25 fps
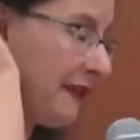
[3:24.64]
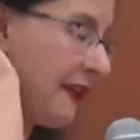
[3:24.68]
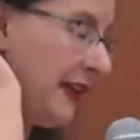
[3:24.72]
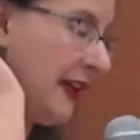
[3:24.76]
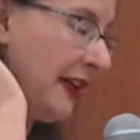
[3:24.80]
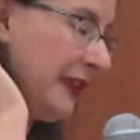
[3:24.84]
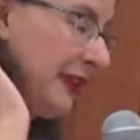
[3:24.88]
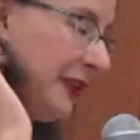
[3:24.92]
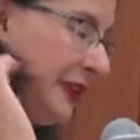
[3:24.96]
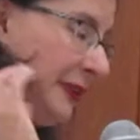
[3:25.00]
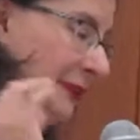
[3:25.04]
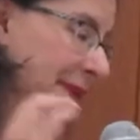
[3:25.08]

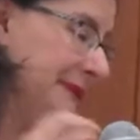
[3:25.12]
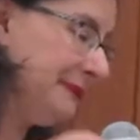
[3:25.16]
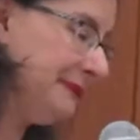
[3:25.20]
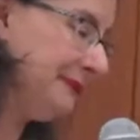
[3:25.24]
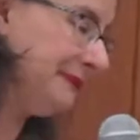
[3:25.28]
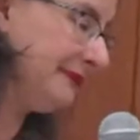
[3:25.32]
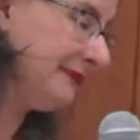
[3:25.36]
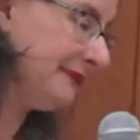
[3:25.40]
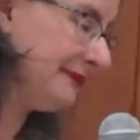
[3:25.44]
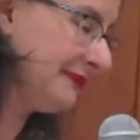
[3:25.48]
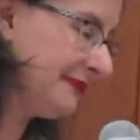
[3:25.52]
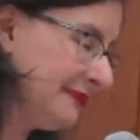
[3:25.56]
father.
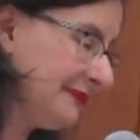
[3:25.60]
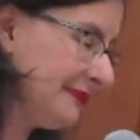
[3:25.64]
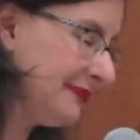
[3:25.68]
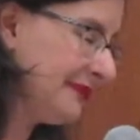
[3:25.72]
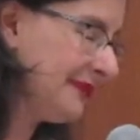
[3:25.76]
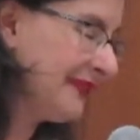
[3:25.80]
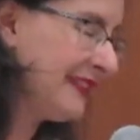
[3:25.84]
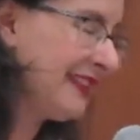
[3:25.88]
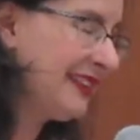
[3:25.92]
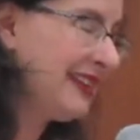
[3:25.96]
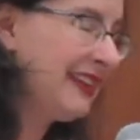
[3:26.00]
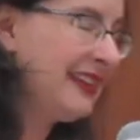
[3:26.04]

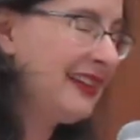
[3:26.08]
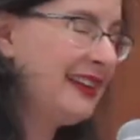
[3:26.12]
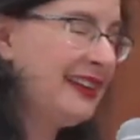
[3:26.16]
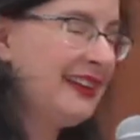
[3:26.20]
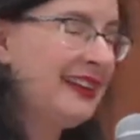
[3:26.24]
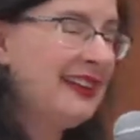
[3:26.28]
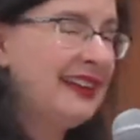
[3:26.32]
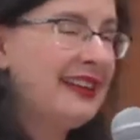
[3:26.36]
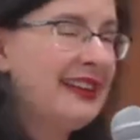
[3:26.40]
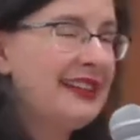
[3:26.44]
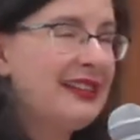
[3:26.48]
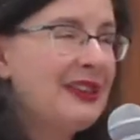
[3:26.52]

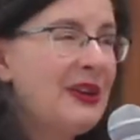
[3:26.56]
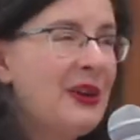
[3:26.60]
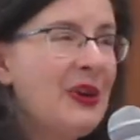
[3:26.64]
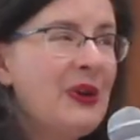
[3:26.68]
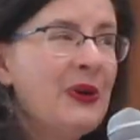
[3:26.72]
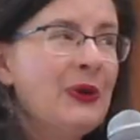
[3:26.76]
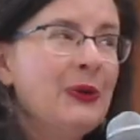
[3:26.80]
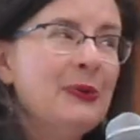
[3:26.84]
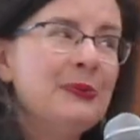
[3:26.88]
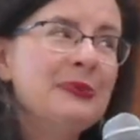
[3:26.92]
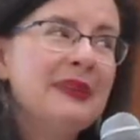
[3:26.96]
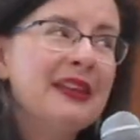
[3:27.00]
The
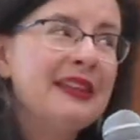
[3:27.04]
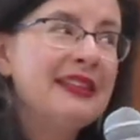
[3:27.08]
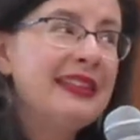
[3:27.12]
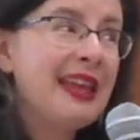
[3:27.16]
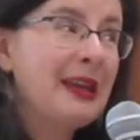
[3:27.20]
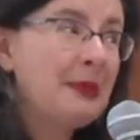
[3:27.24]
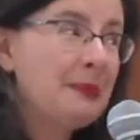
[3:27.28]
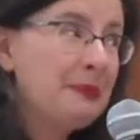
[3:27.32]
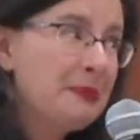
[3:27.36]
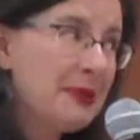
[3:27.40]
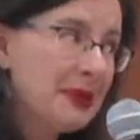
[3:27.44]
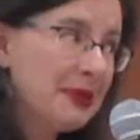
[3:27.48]
home that
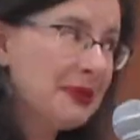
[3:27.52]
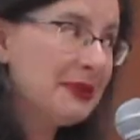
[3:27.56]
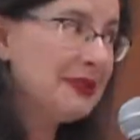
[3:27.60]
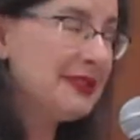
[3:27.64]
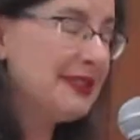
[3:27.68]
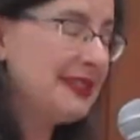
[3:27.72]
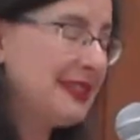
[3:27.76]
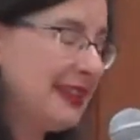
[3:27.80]
they built